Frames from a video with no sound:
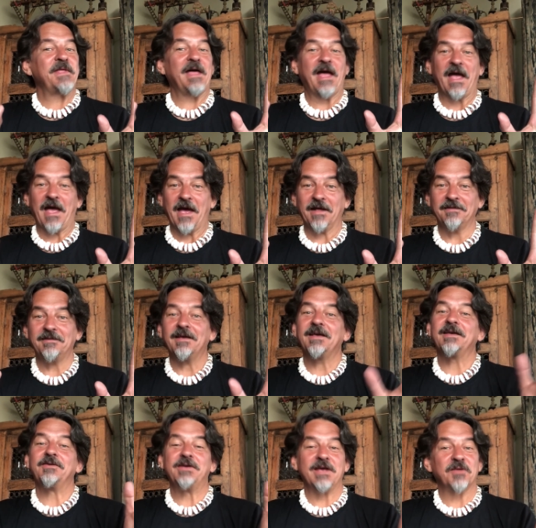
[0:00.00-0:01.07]
and
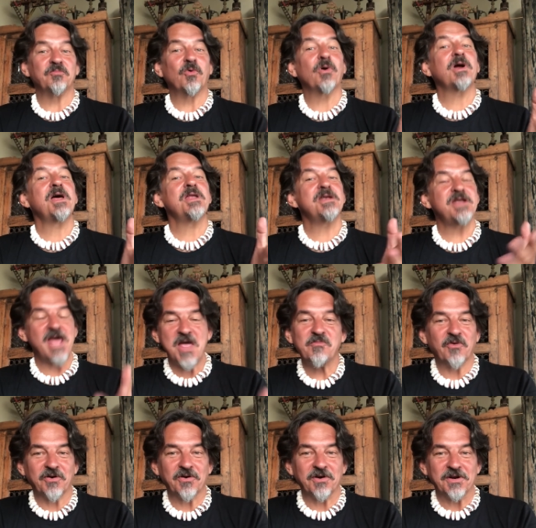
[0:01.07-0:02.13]
he had more name
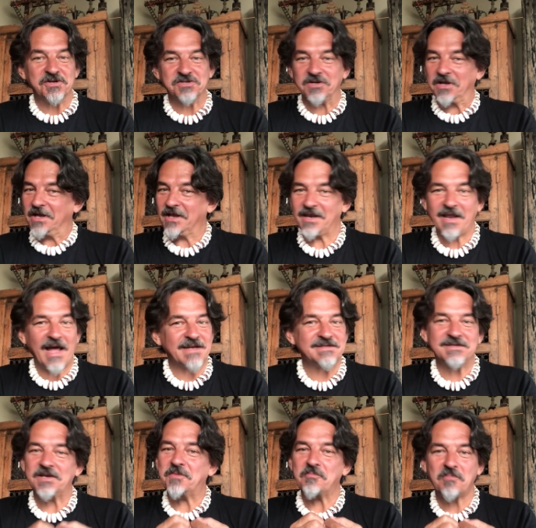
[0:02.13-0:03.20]
recognition.
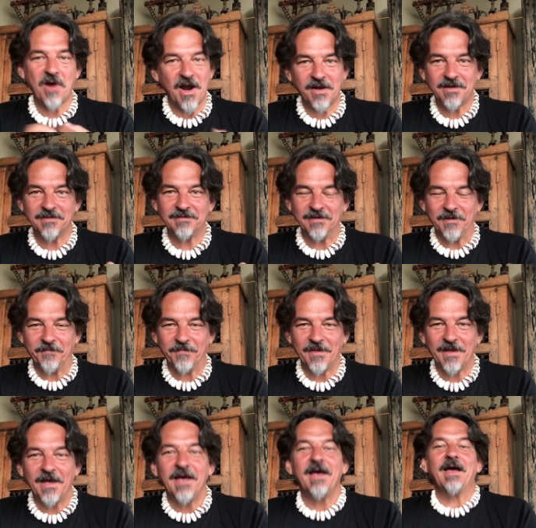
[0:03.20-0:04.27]
Classic marketing.
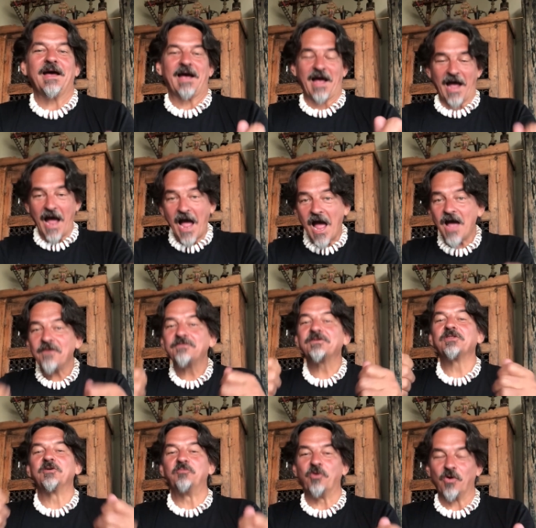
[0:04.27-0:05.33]
After
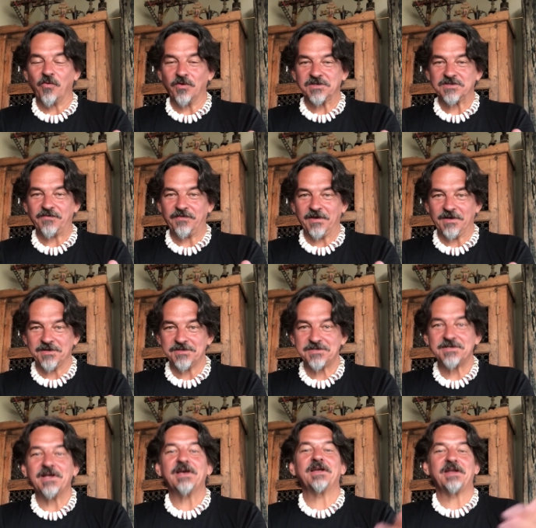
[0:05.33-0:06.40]
the book was
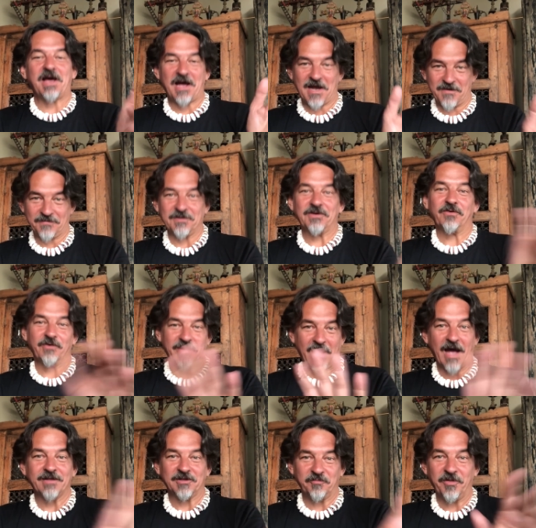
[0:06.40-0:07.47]
finished, and after they already
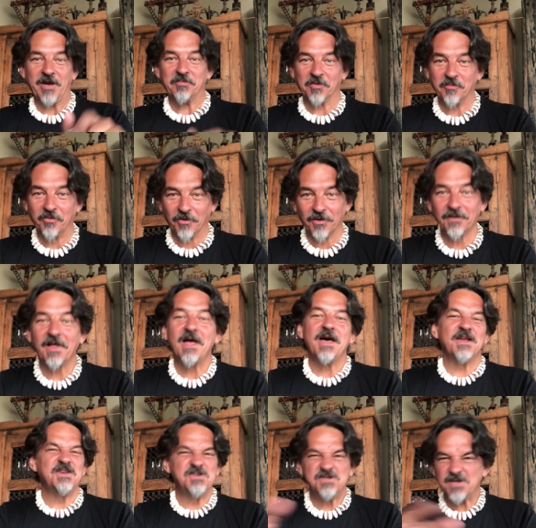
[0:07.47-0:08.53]
had the papal bull,
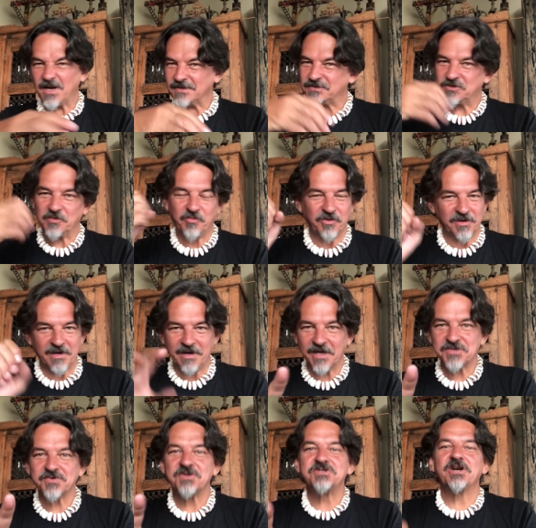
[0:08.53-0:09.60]
just to put an
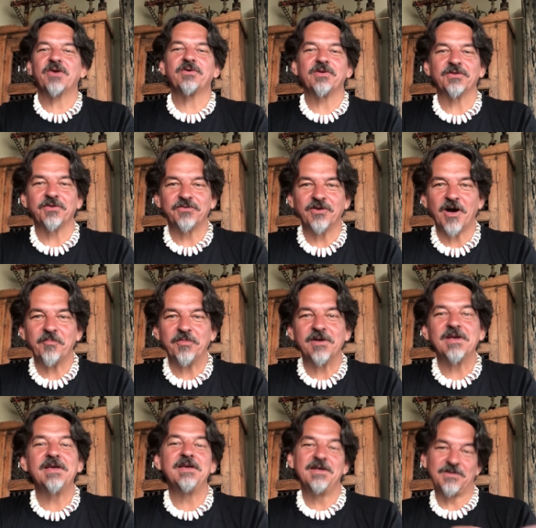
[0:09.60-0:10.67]
extra cherry on the topic,
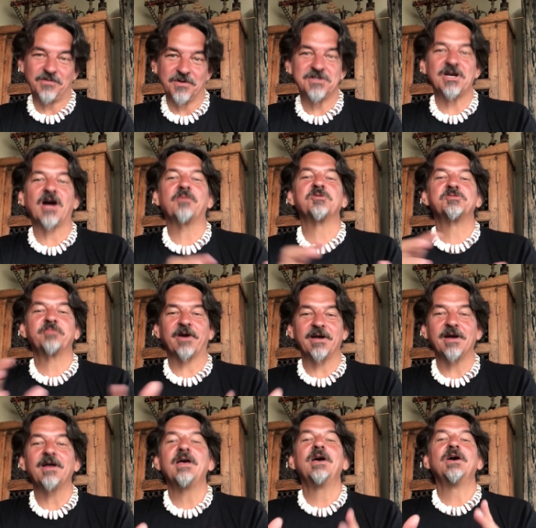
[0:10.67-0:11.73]
he took Jakob
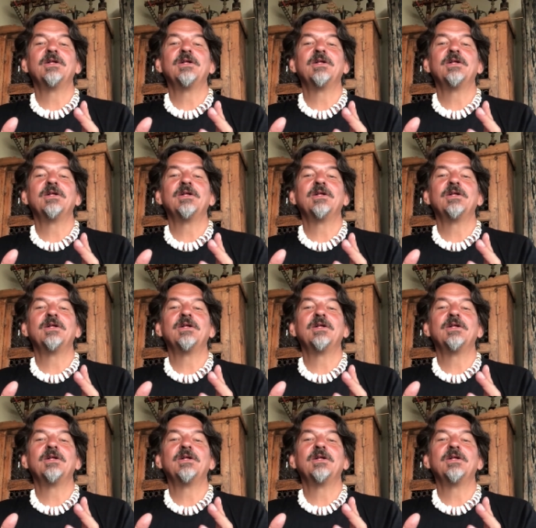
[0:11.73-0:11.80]
Springer